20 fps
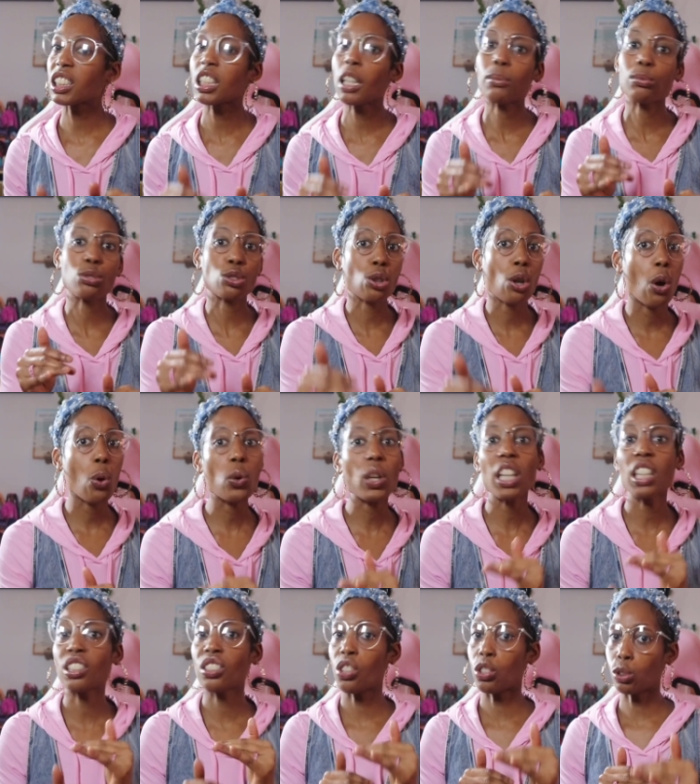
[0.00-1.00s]
tiptoe
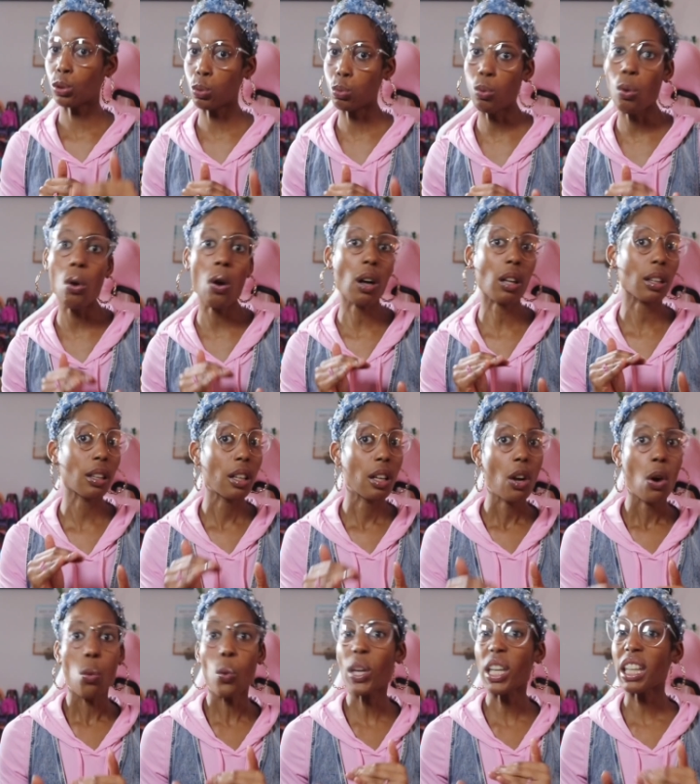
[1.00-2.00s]
in this walk
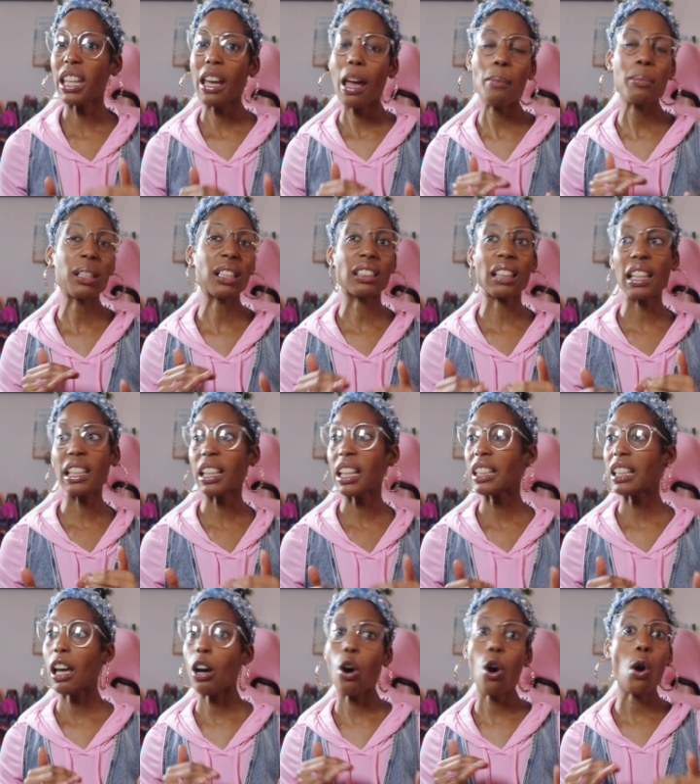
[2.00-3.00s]
we can't be
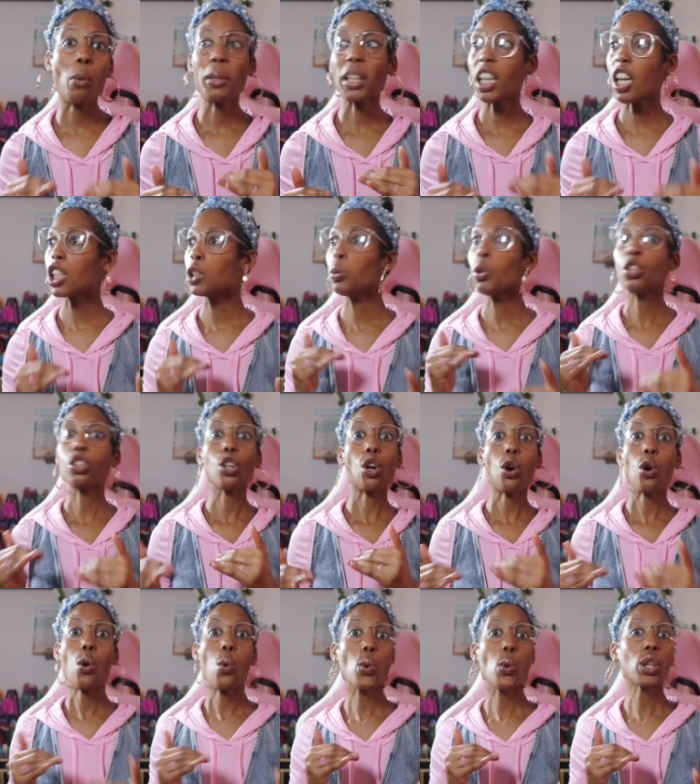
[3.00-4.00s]
thinking that oh because we know
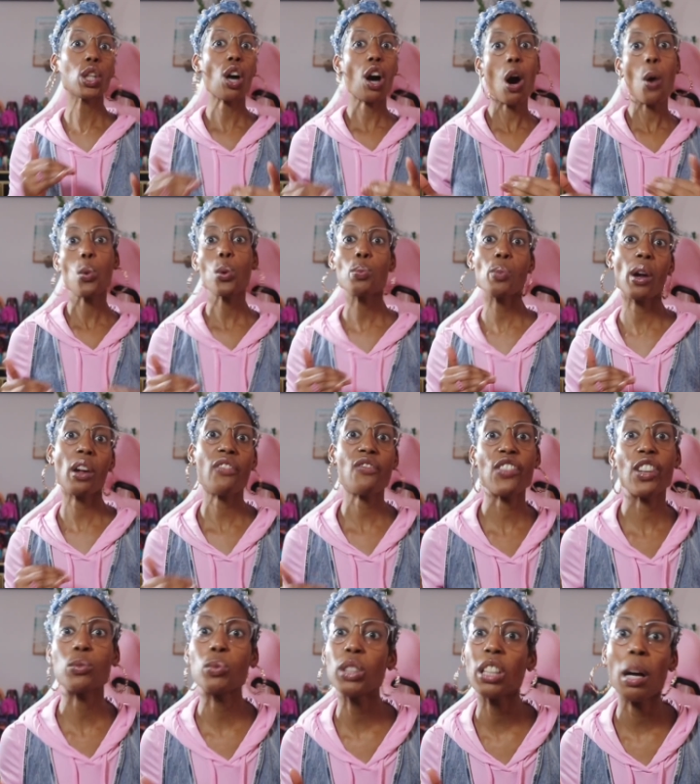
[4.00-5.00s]
who we are we we're
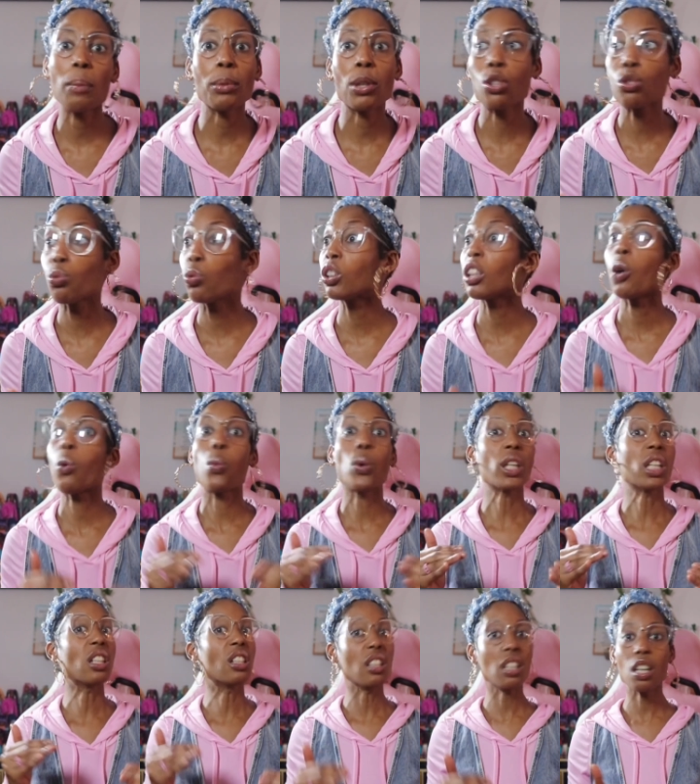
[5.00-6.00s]
afraid we come in the truth that we
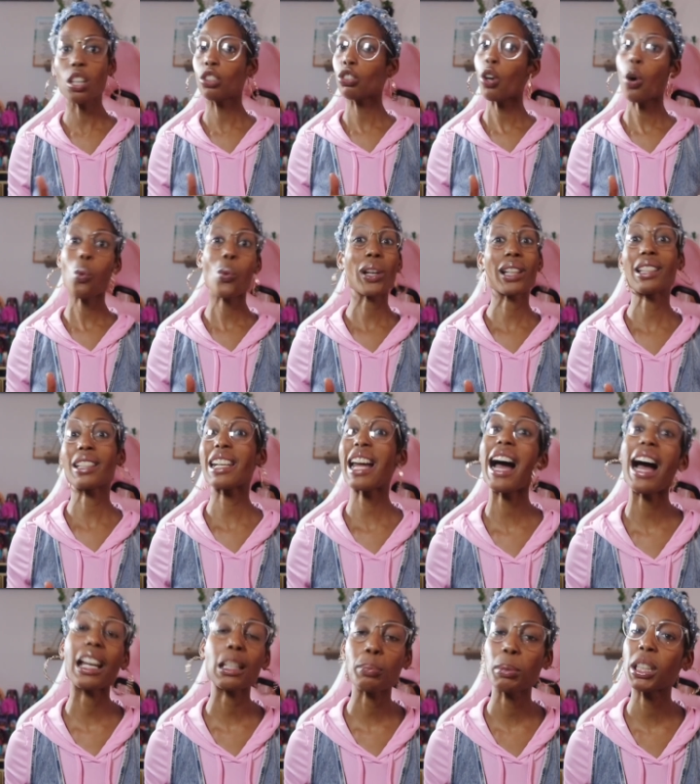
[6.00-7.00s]
good no we're
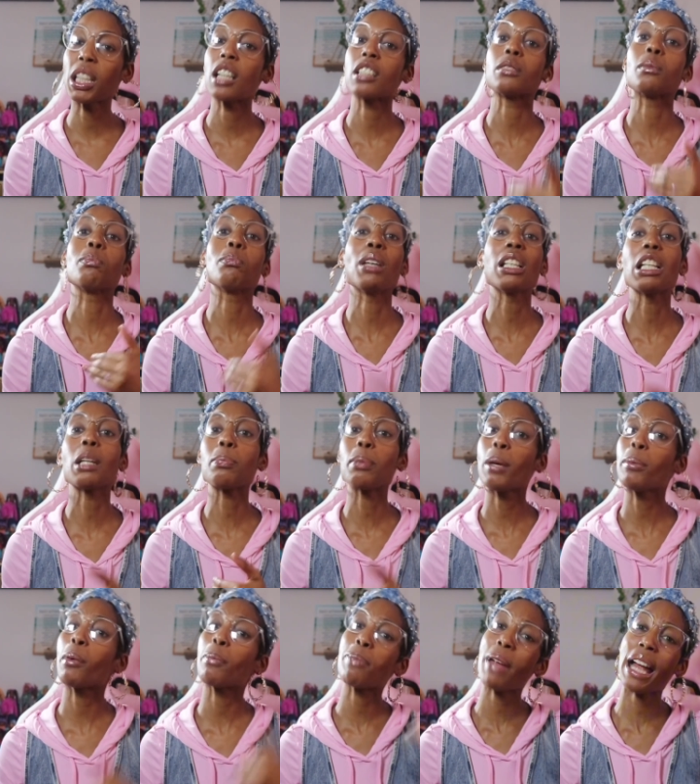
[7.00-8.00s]
not because many
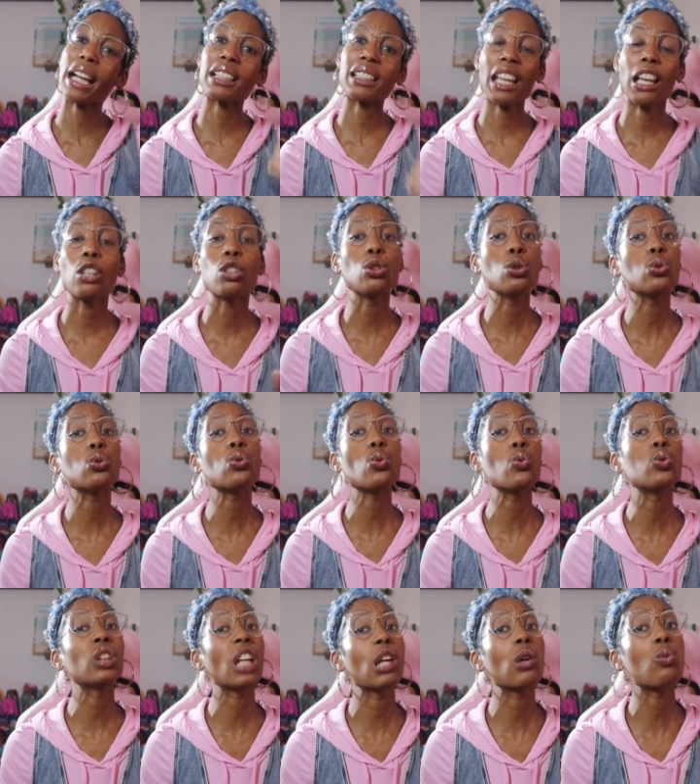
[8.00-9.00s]
people back then knew
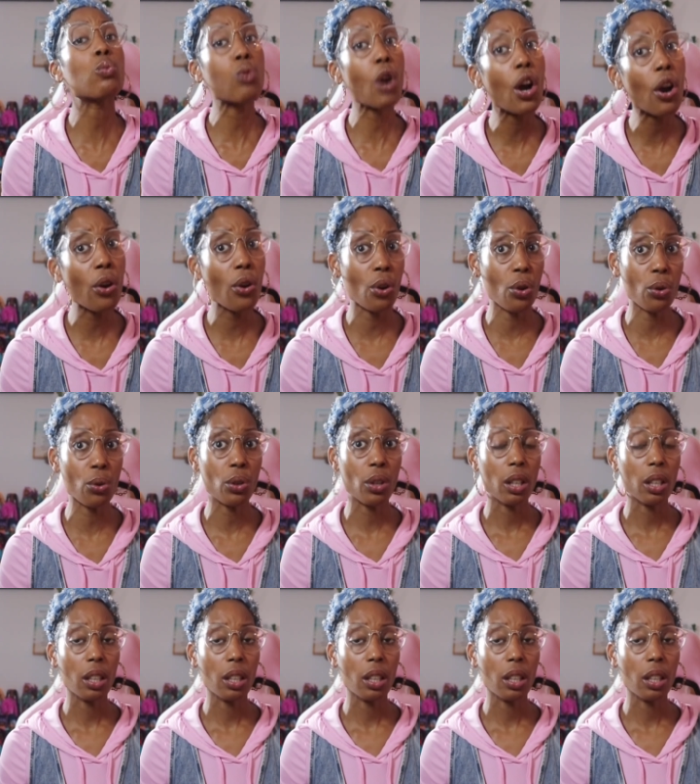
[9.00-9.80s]
who they were